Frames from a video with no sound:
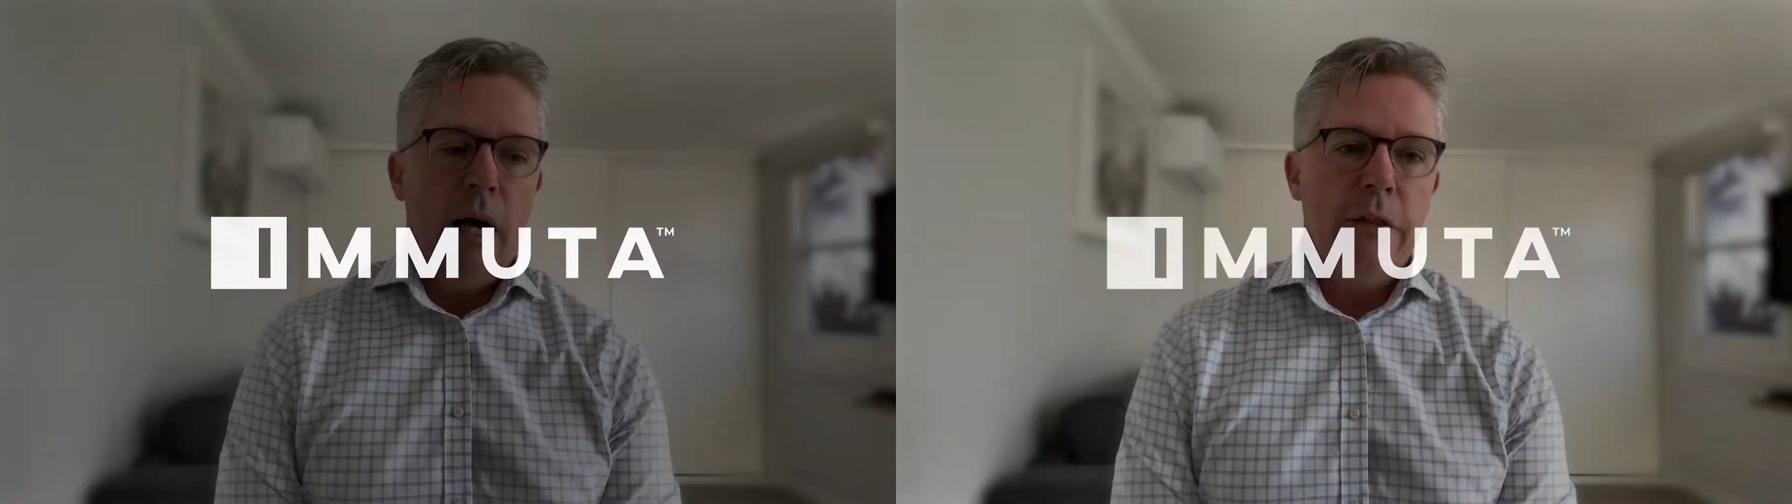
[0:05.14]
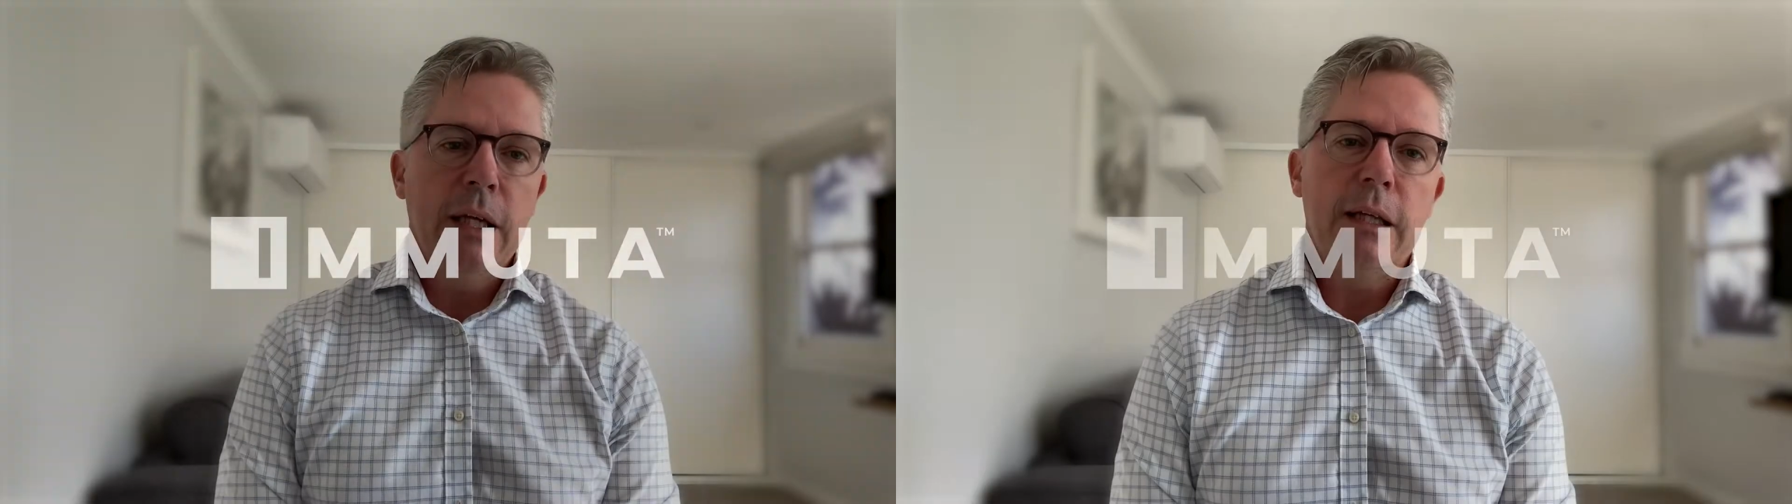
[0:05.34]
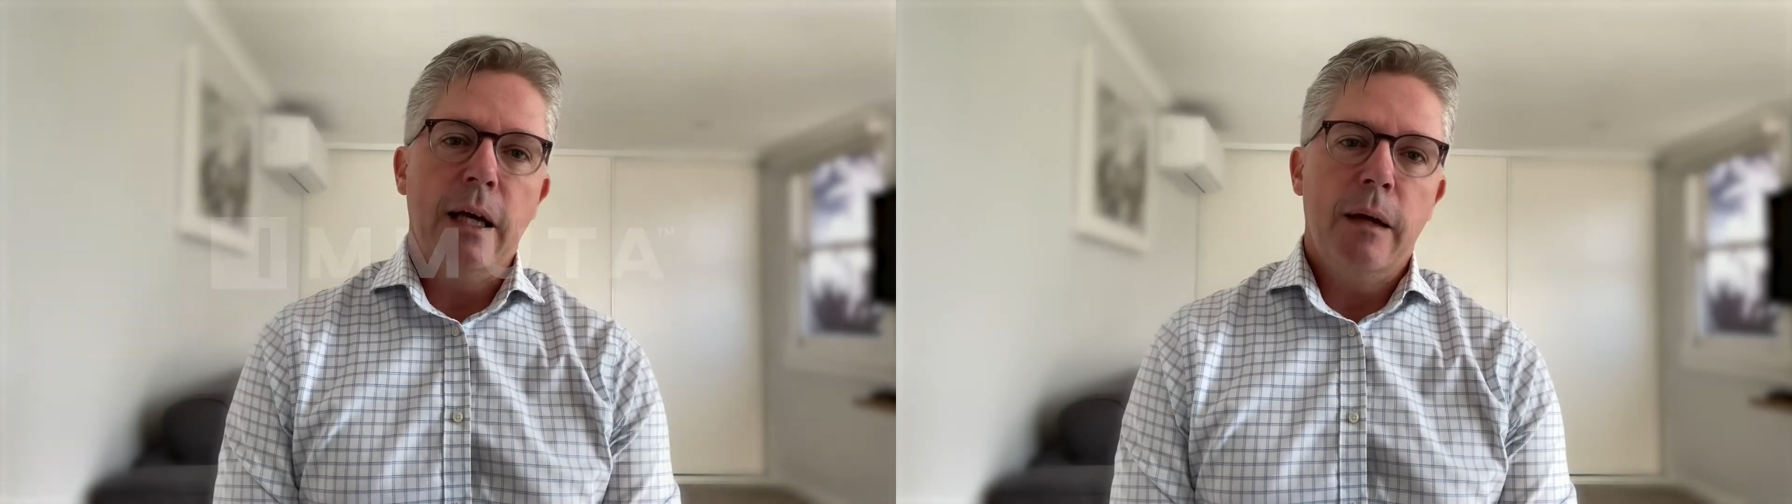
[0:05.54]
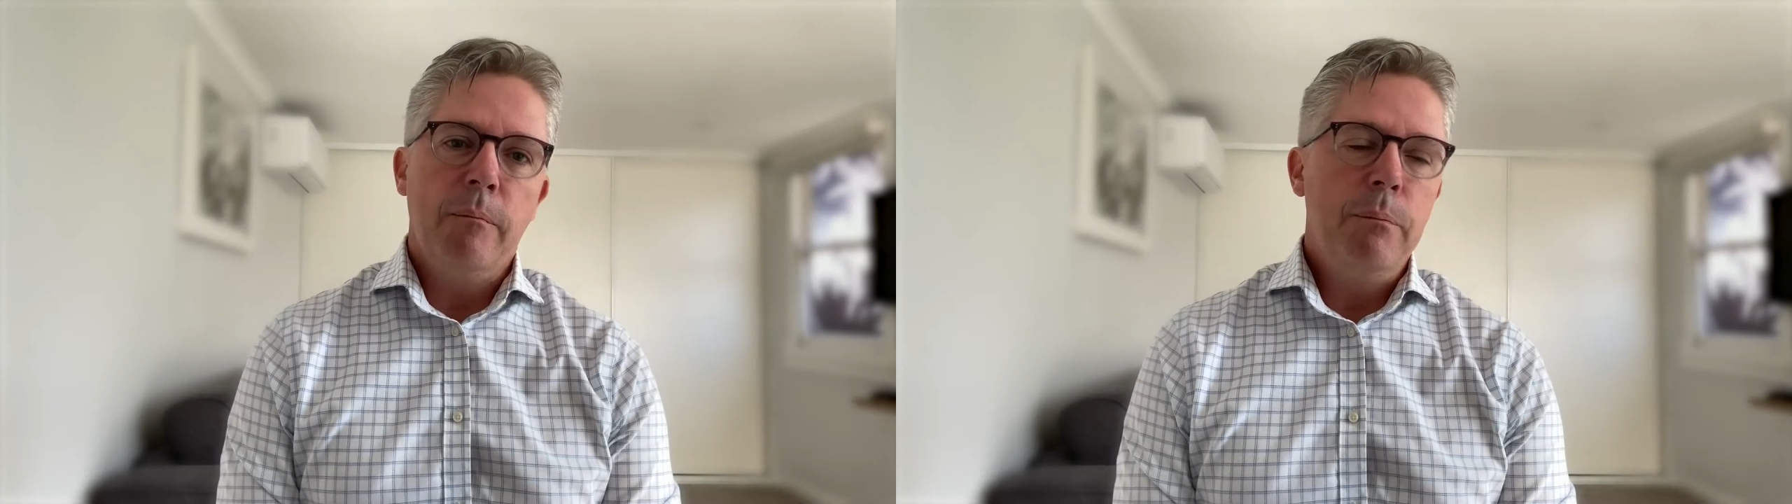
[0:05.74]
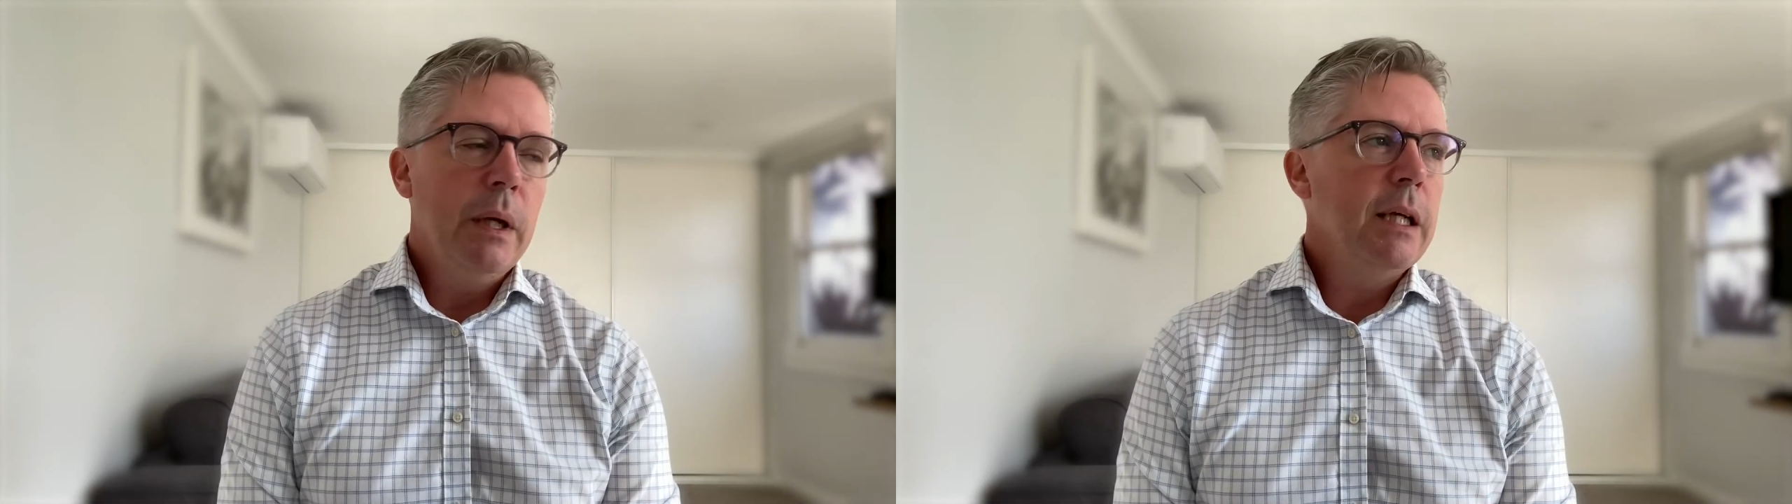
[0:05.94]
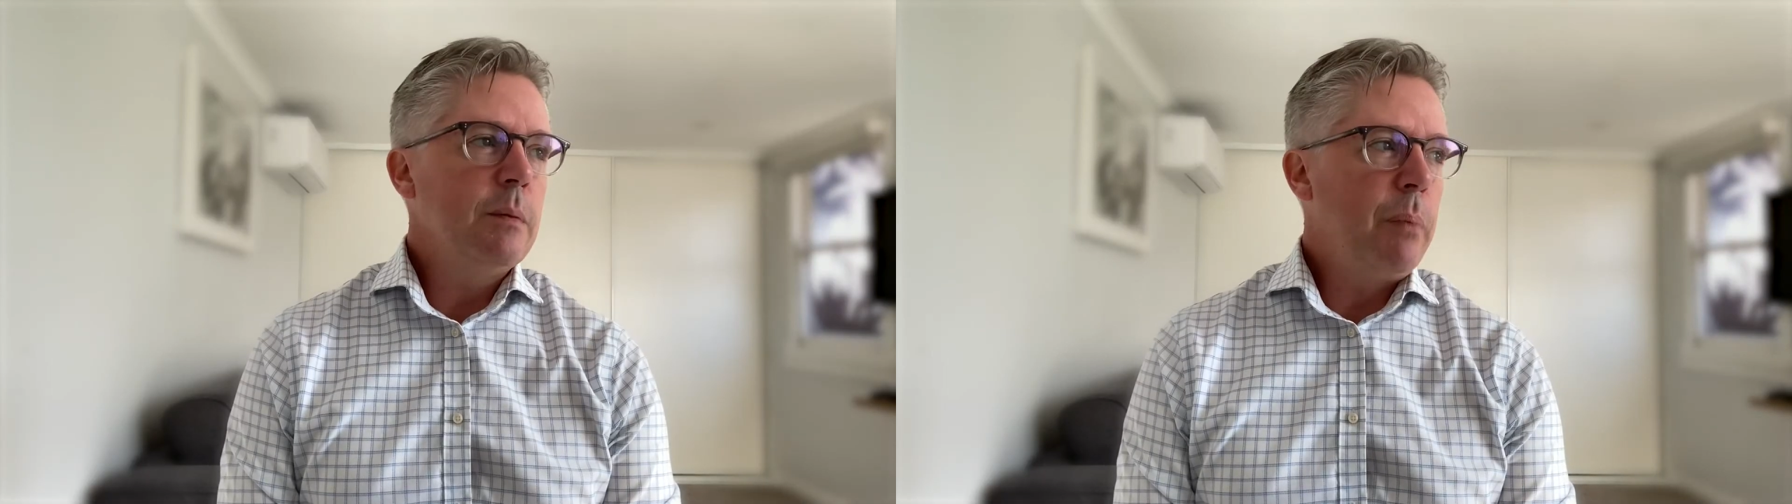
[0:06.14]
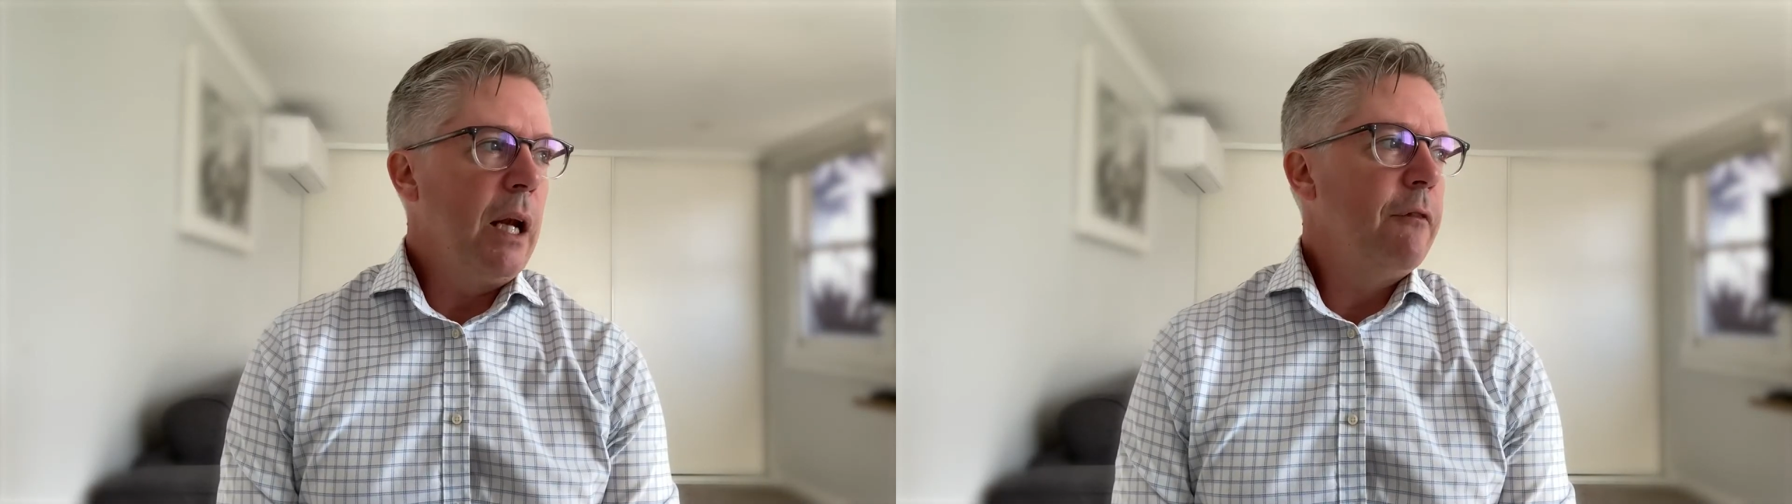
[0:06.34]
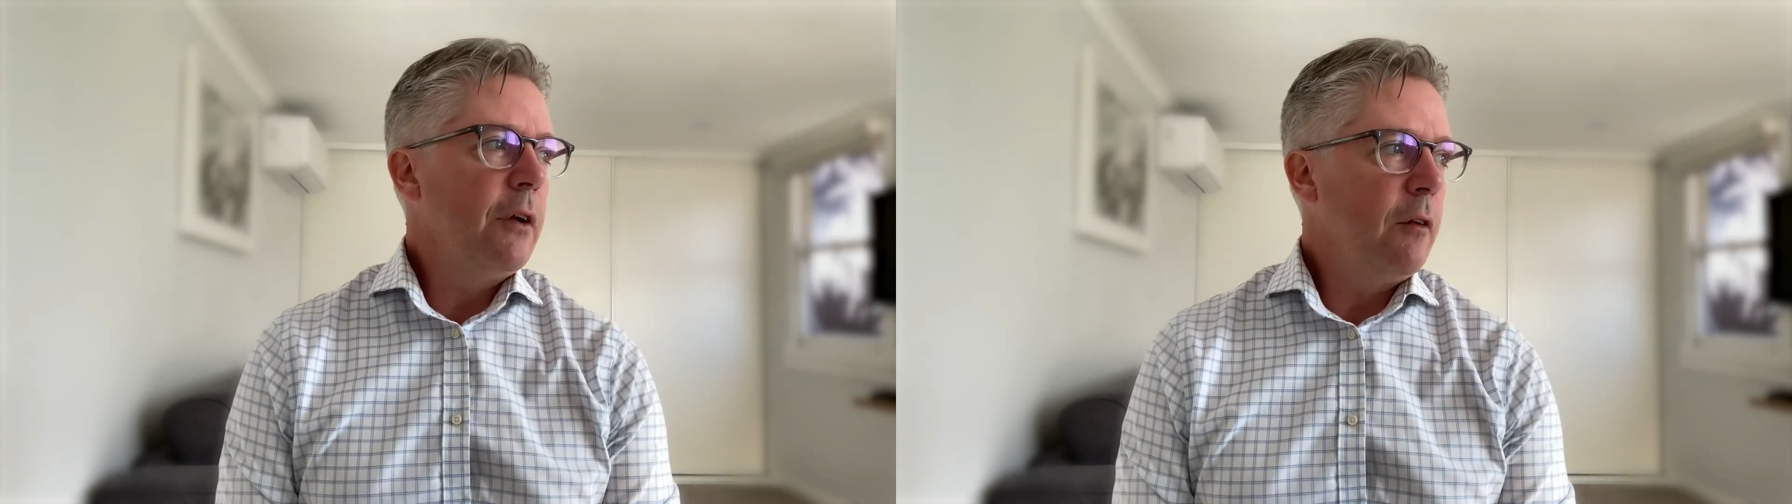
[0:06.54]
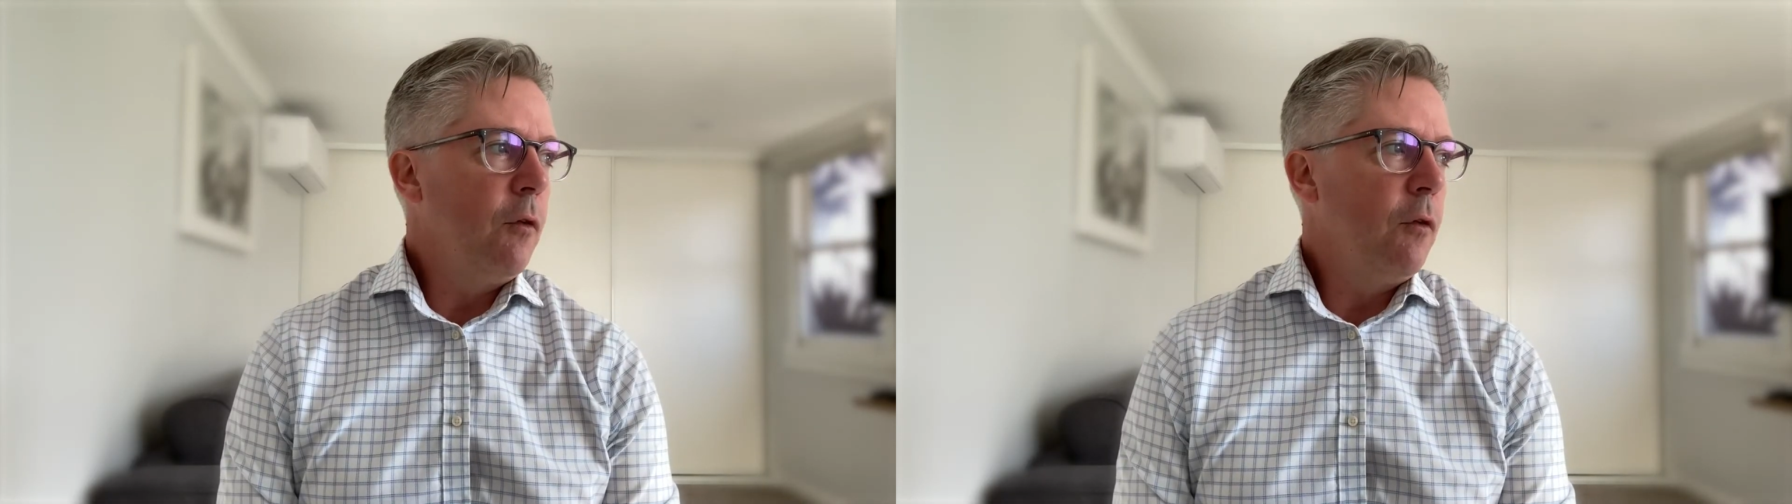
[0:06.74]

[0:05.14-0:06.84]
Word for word: I think the biggest benefit